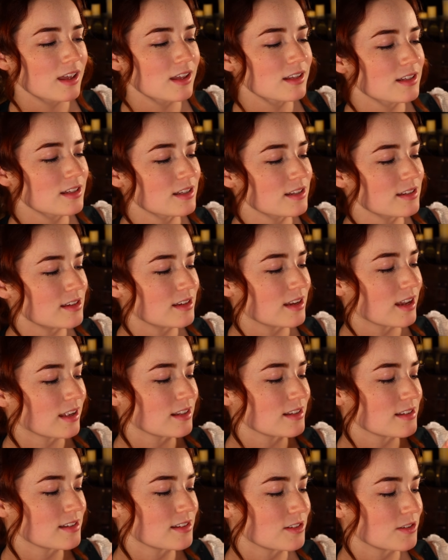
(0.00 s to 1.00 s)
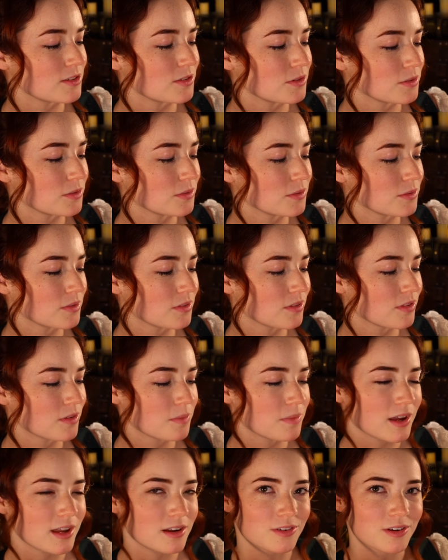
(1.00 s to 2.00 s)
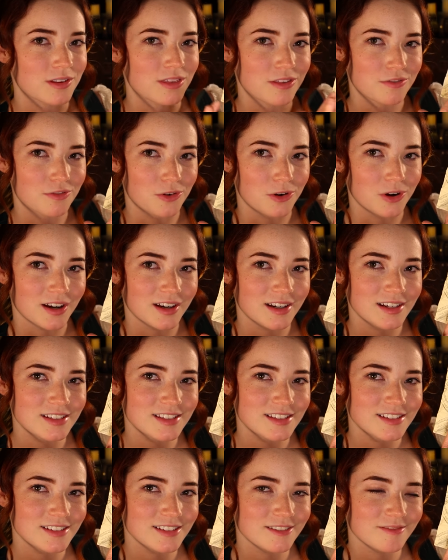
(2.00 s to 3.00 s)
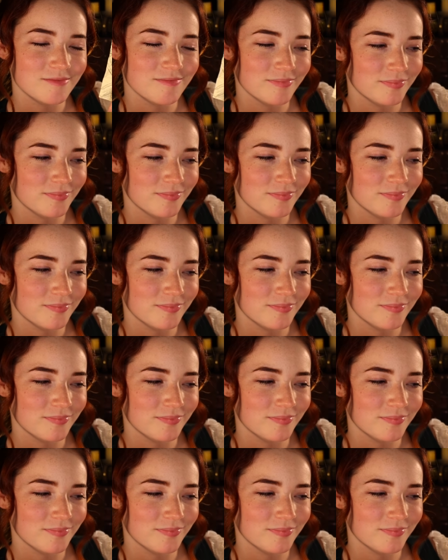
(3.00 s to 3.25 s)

and next to the Penrith Forest.